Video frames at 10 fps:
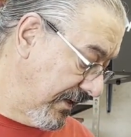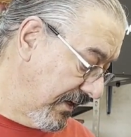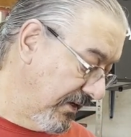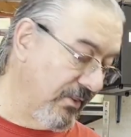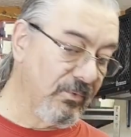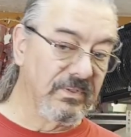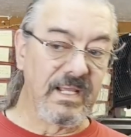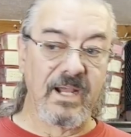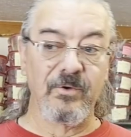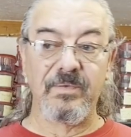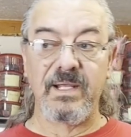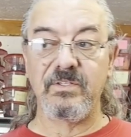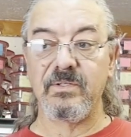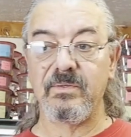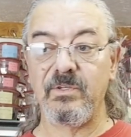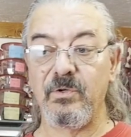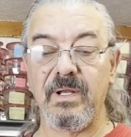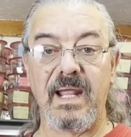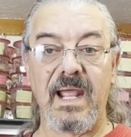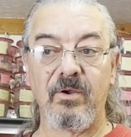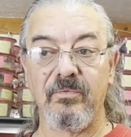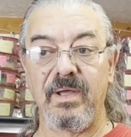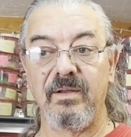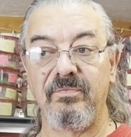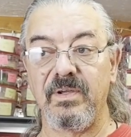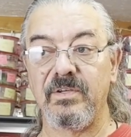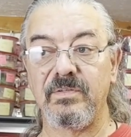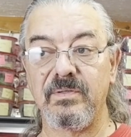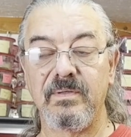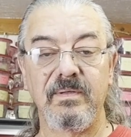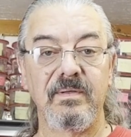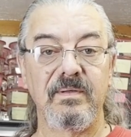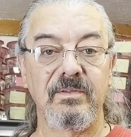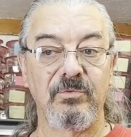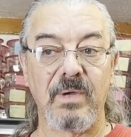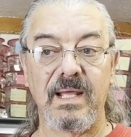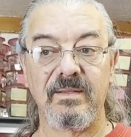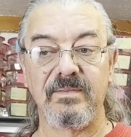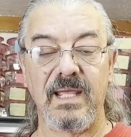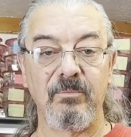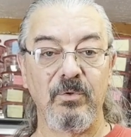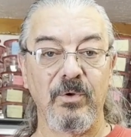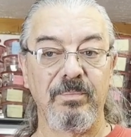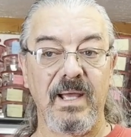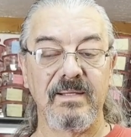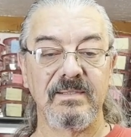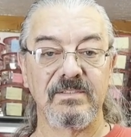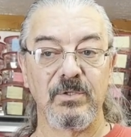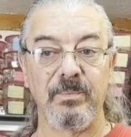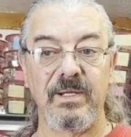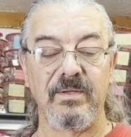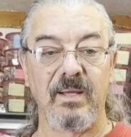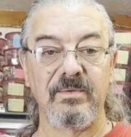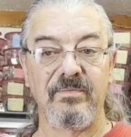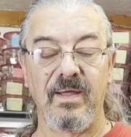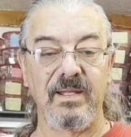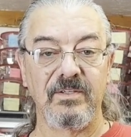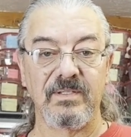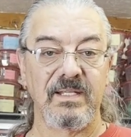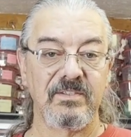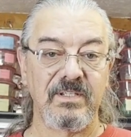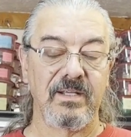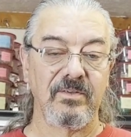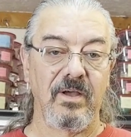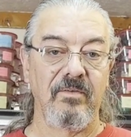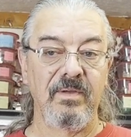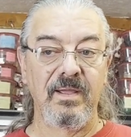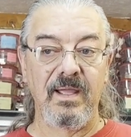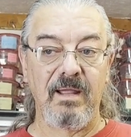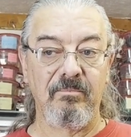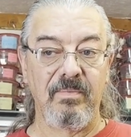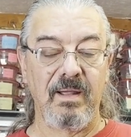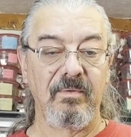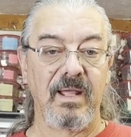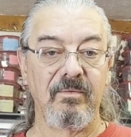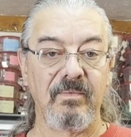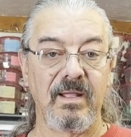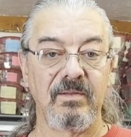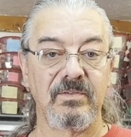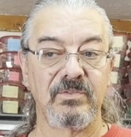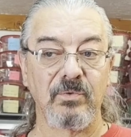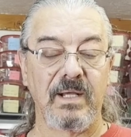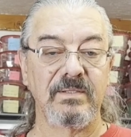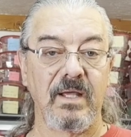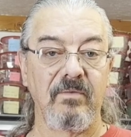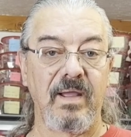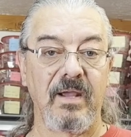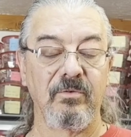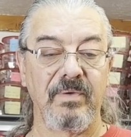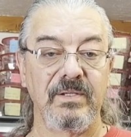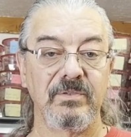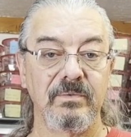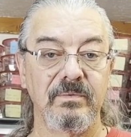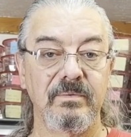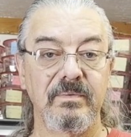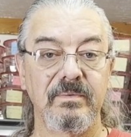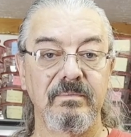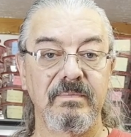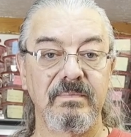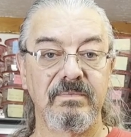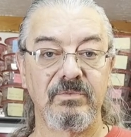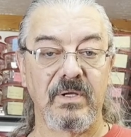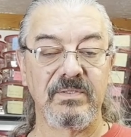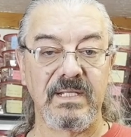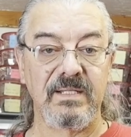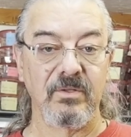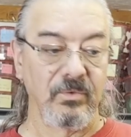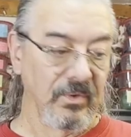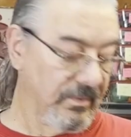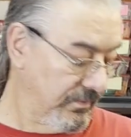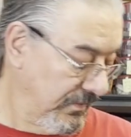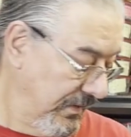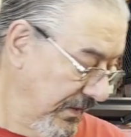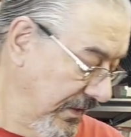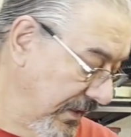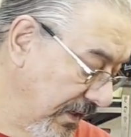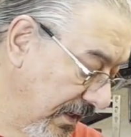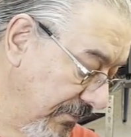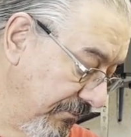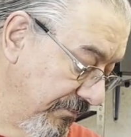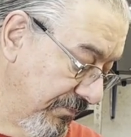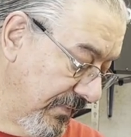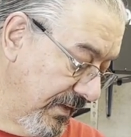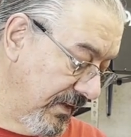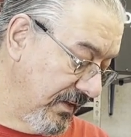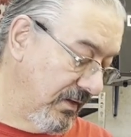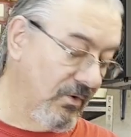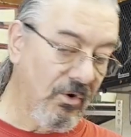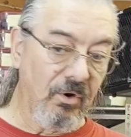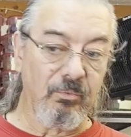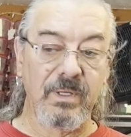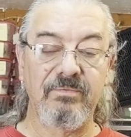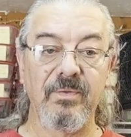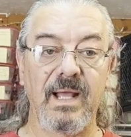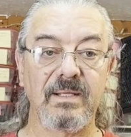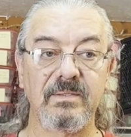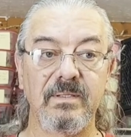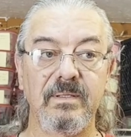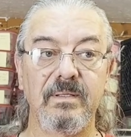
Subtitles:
Another one is aggravation. You can aggravate a fish, drag the same lure past it so many times it finally just gets ticked off and strikes out of aggravation, tries to eat the lure. A reflex